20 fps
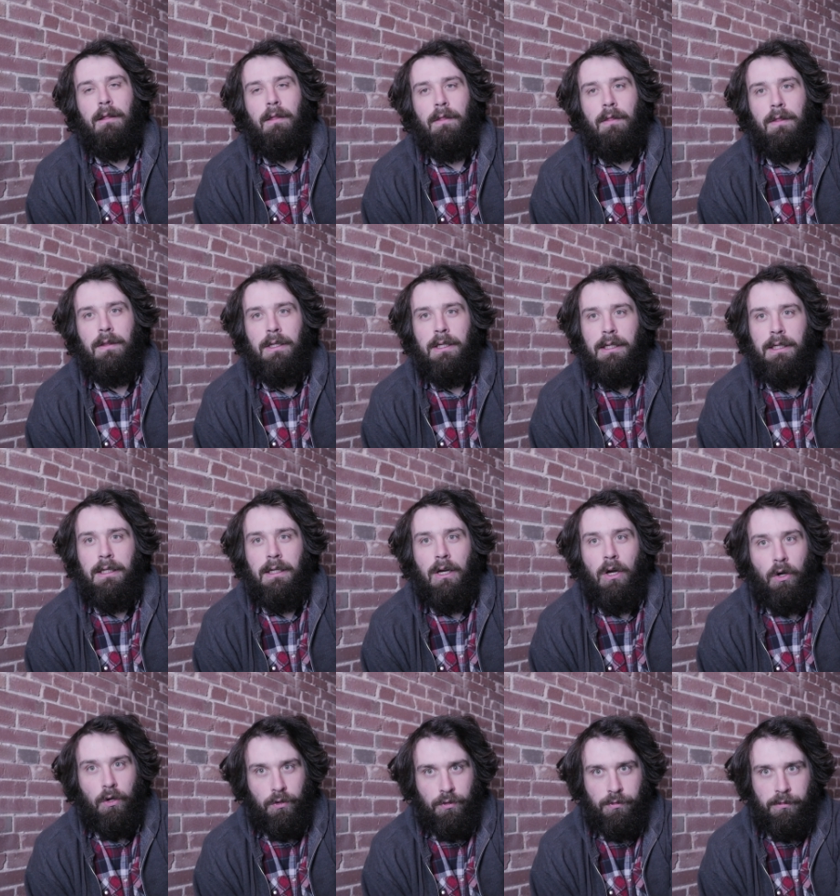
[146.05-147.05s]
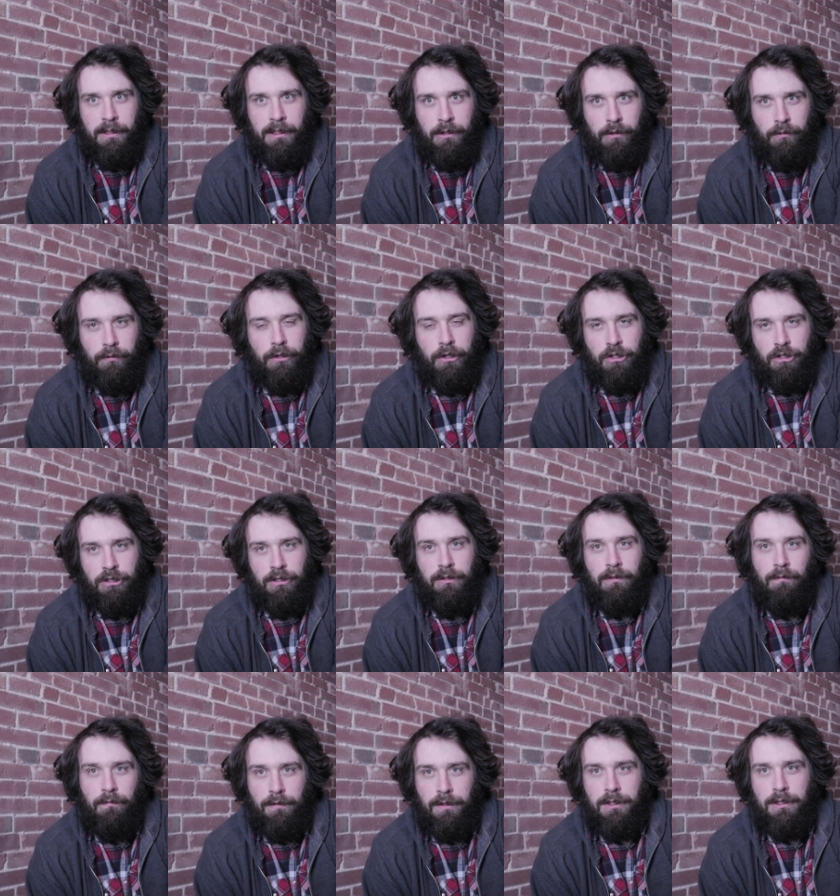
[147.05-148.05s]
the Arduino
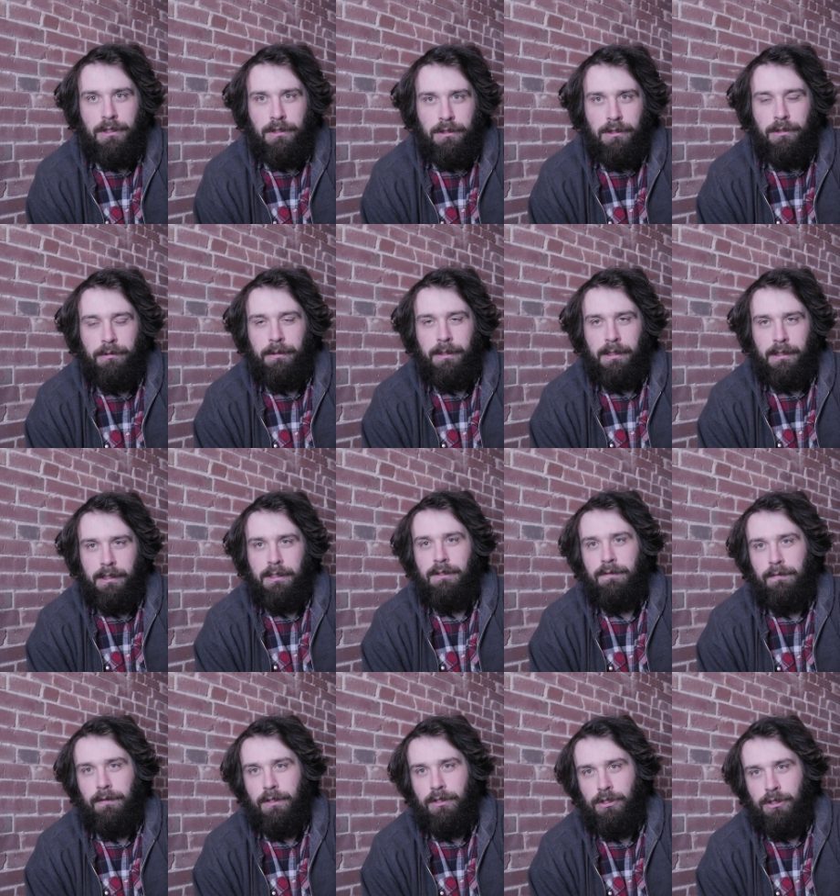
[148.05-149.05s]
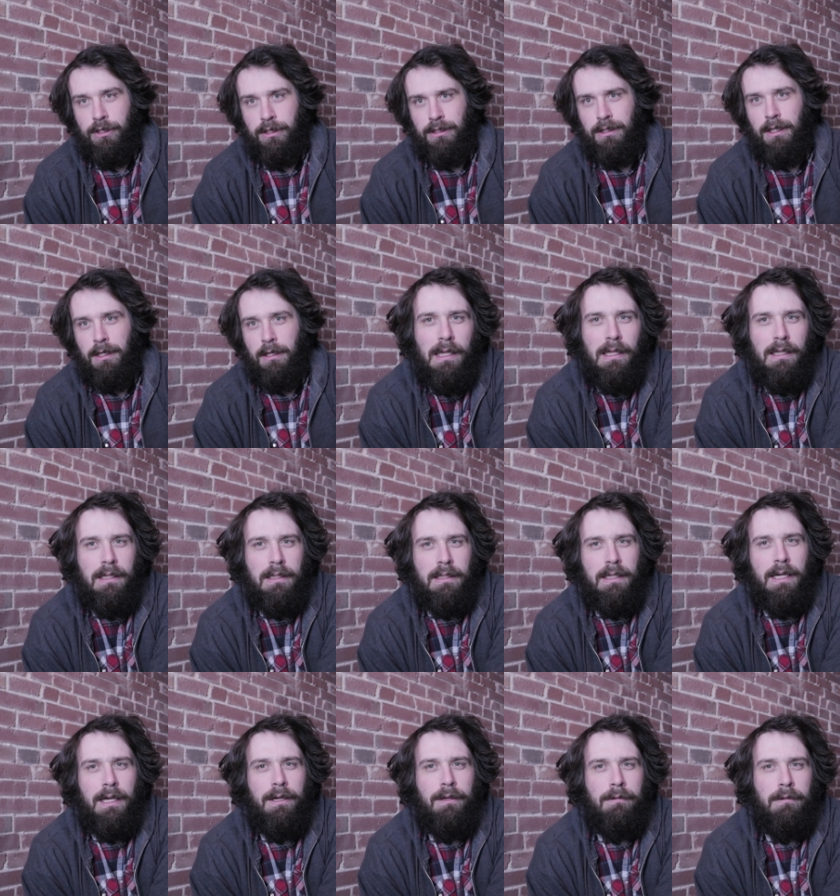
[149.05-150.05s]
version versus doing this version.
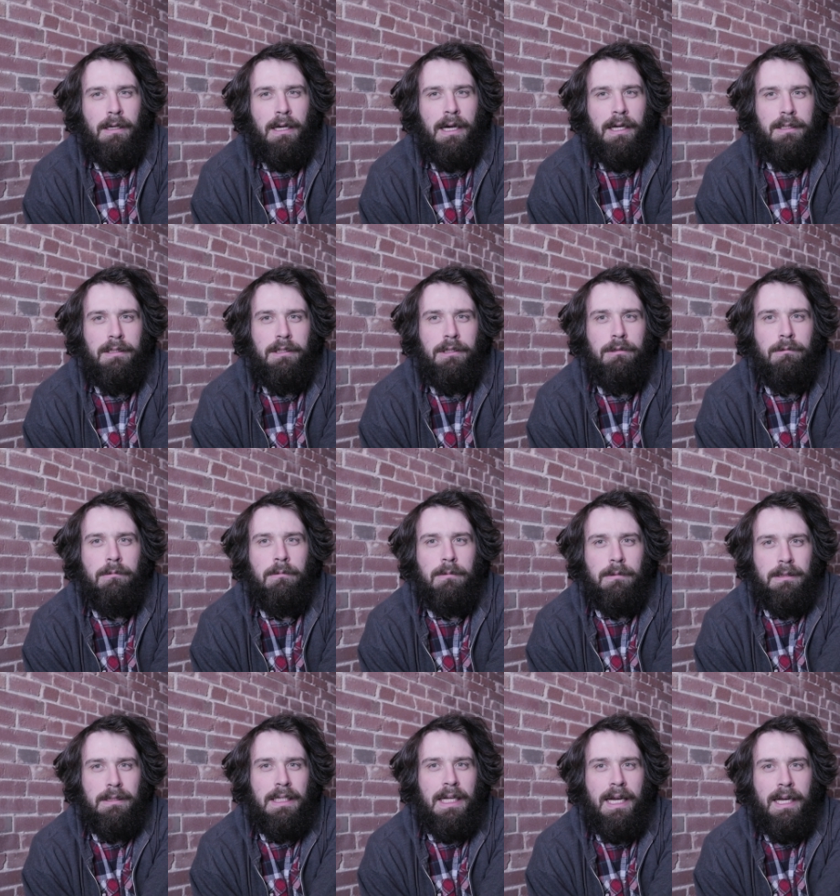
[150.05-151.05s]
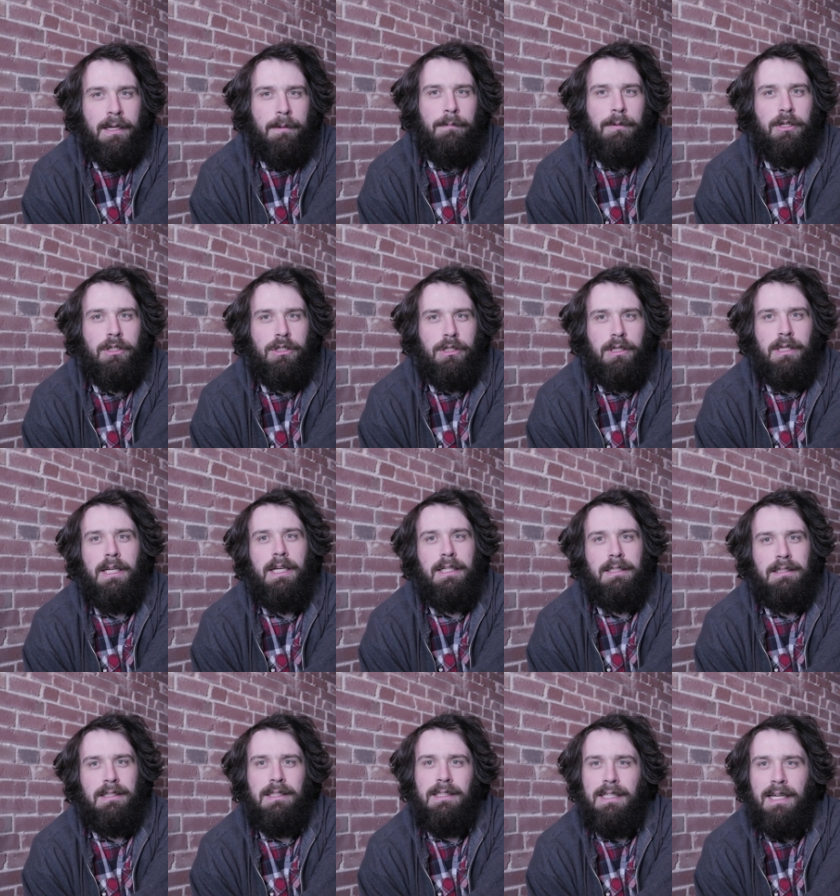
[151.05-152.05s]
Now, I do like a bunch of
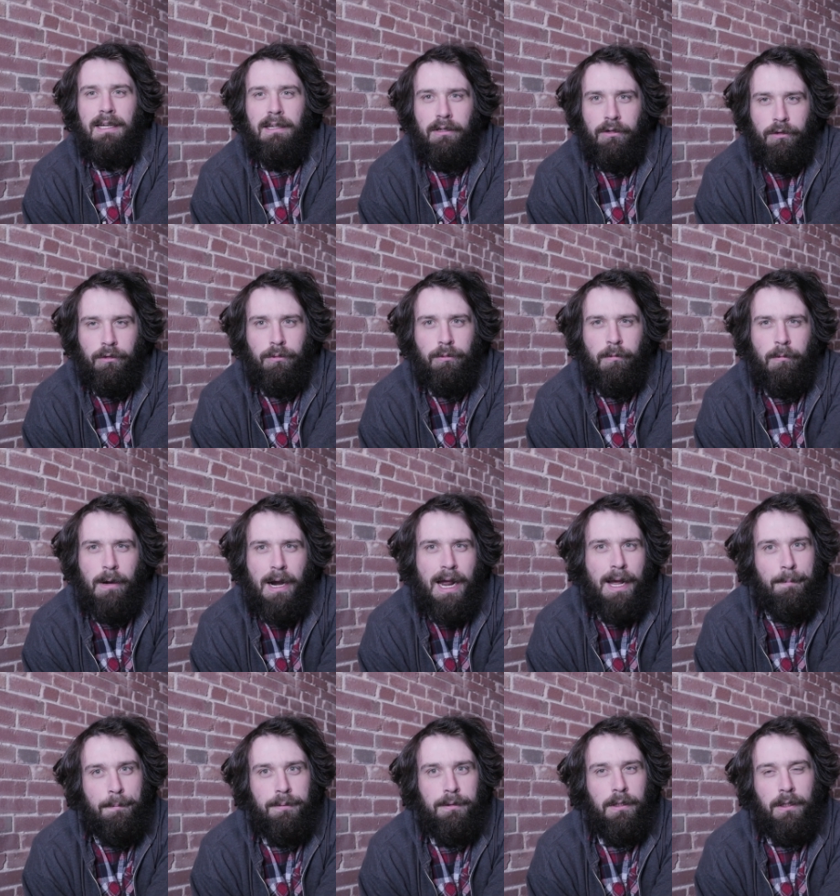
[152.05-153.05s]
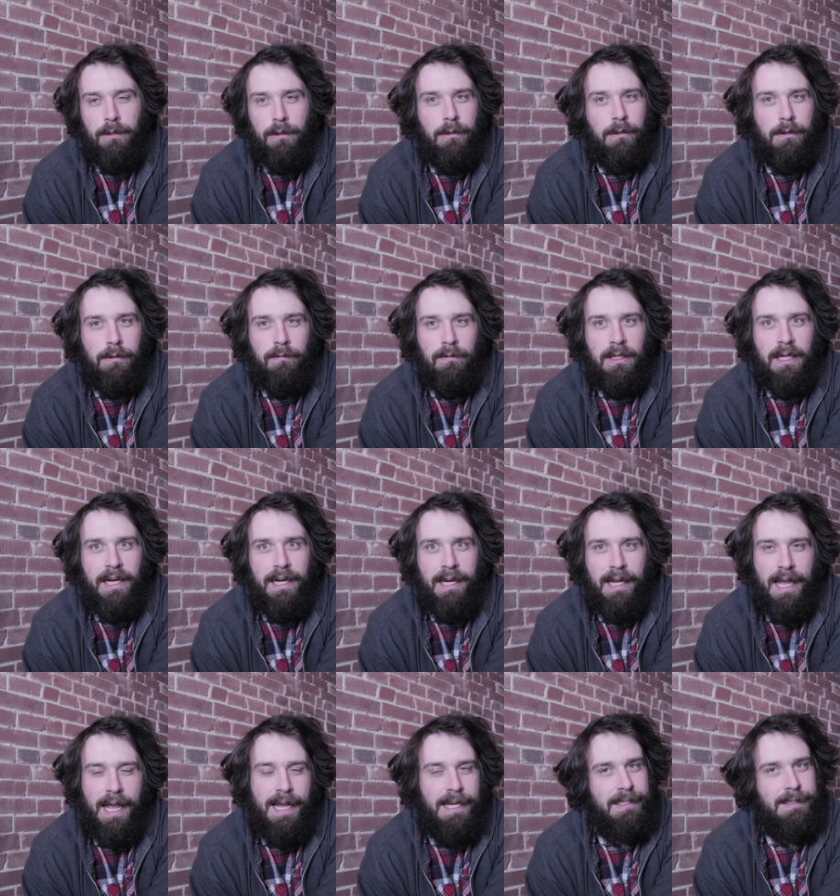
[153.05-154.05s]
things. It's got a crap load of
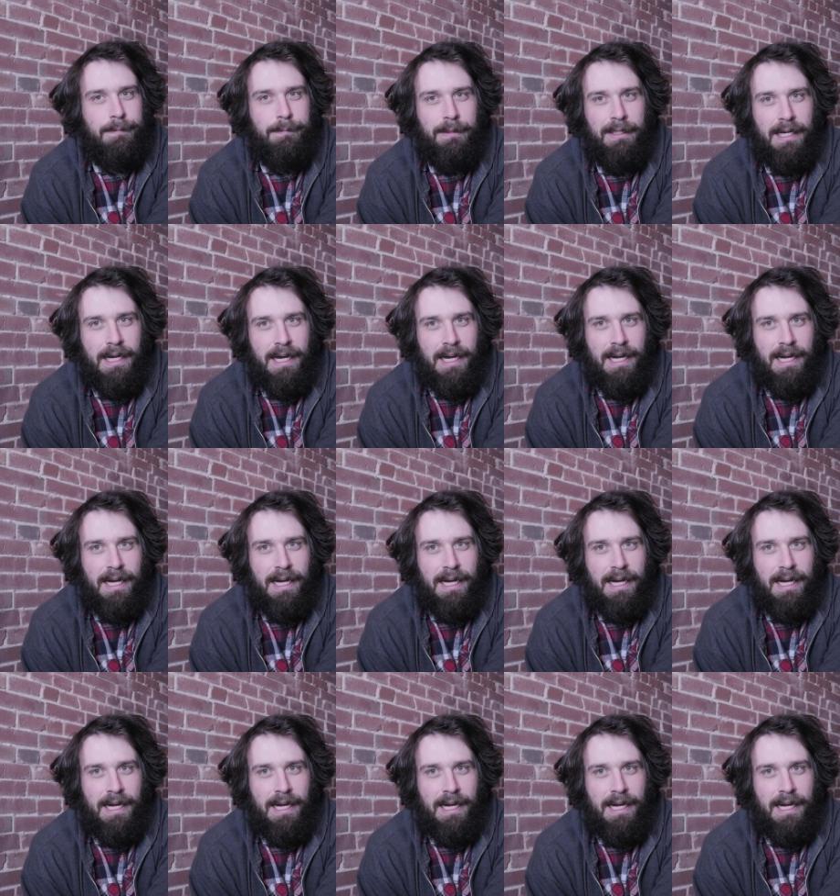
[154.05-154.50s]
like SPI,